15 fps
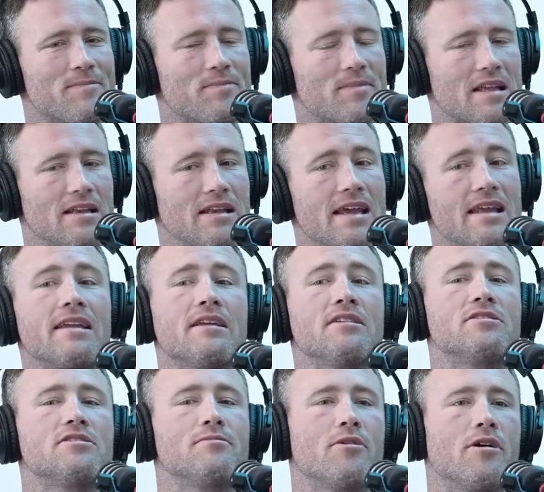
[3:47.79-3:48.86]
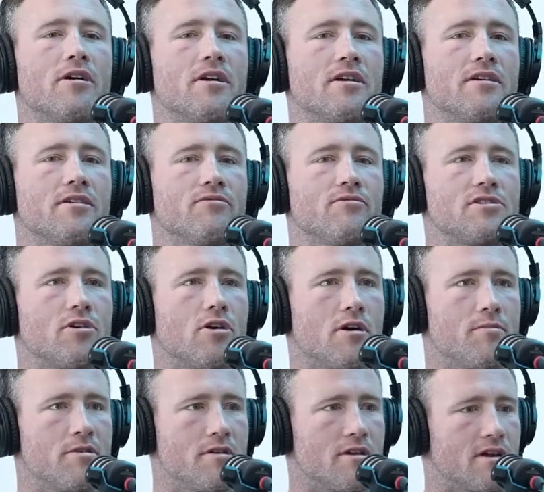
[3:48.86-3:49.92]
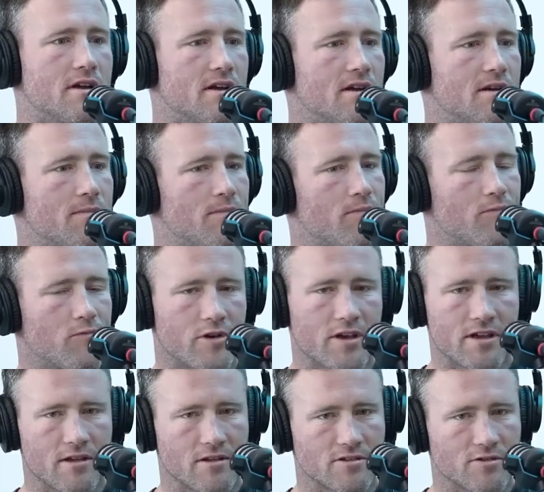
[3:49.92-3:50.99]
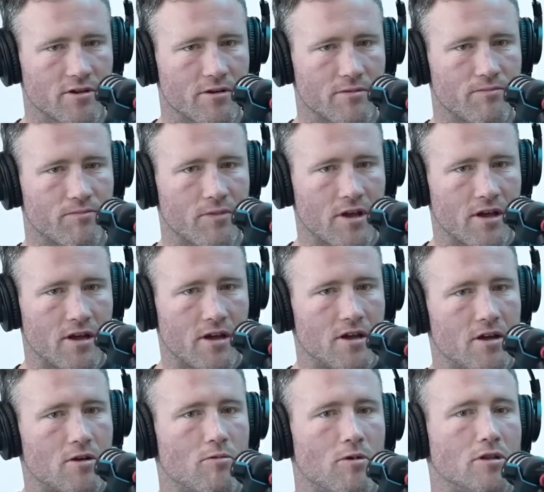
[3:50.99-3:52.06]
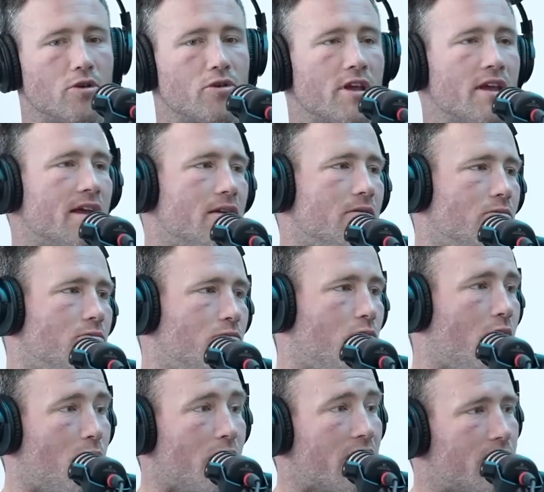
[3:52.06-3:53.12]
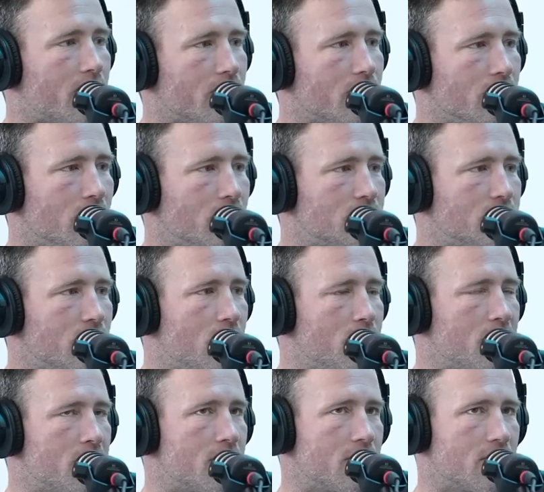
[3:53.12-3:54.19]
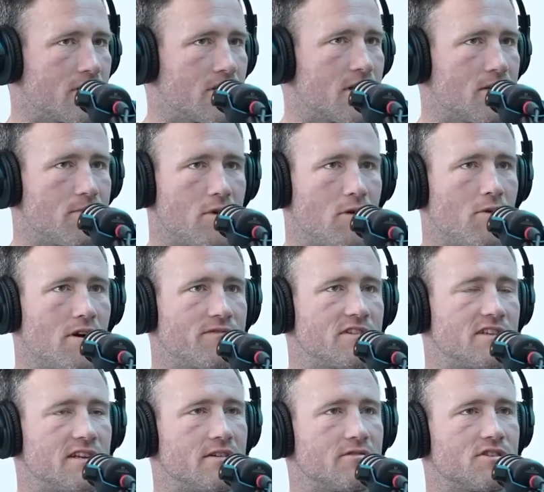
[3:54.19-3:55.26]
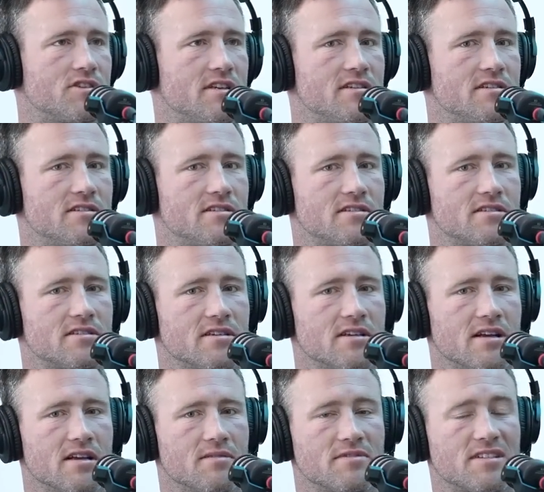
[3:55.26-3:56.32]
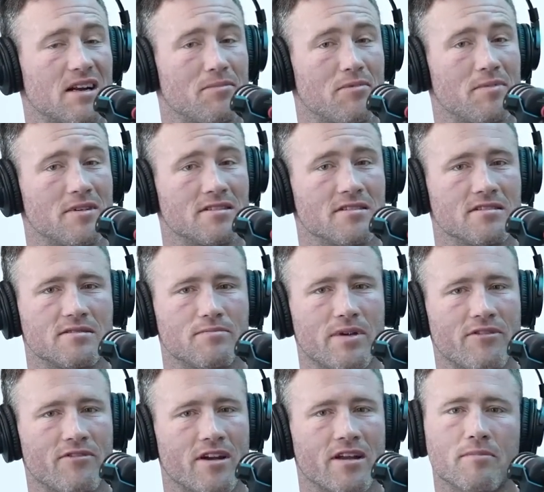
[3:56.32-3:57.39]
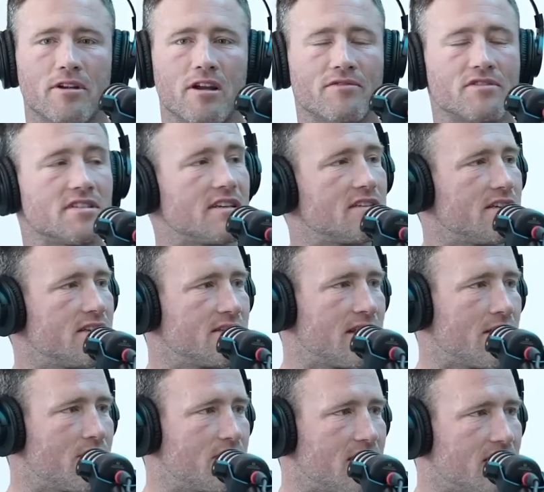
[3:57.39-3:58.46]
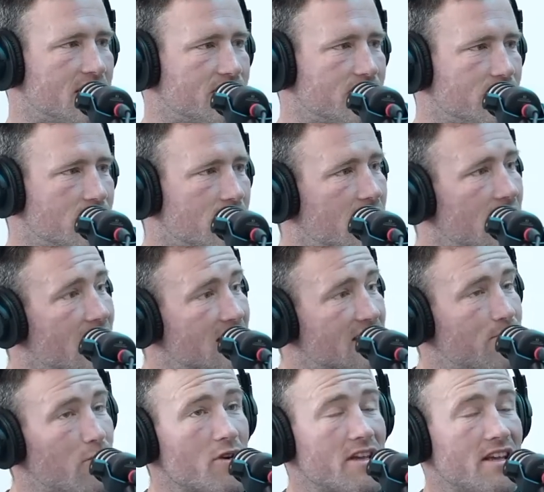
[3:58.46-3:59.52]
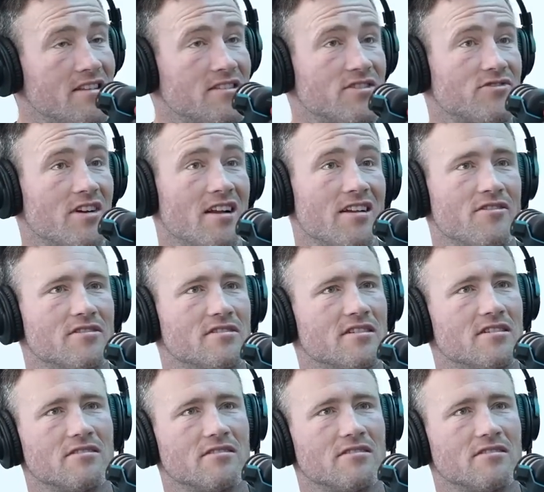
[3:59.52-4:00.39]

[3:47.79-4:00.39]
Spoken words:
Leading into my retirement, we sort of were looking at what we're going to do long term, and my wife Tennille, she's set up a business, been running a bit over 6 years now in Townsville. Sporty Kids Australia, it's a